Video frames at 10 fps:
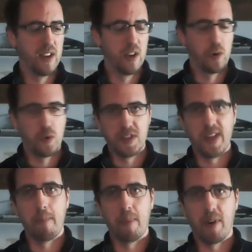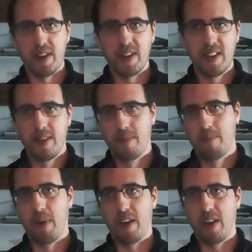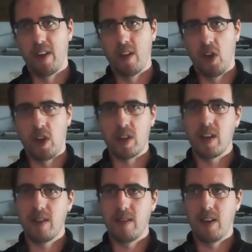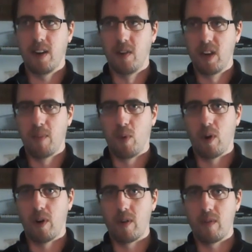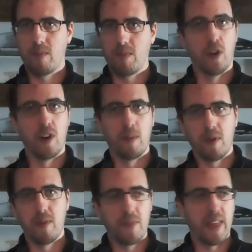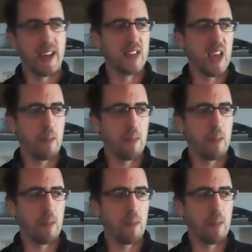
resemble it but look a little more durable, things like